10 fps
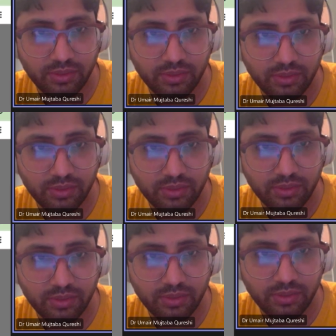of each
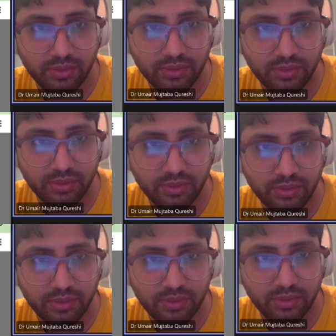book and the field name
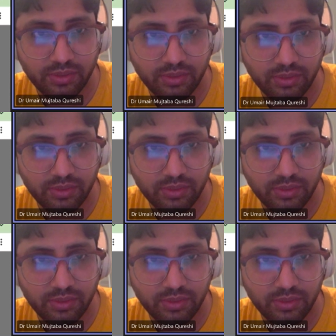is title.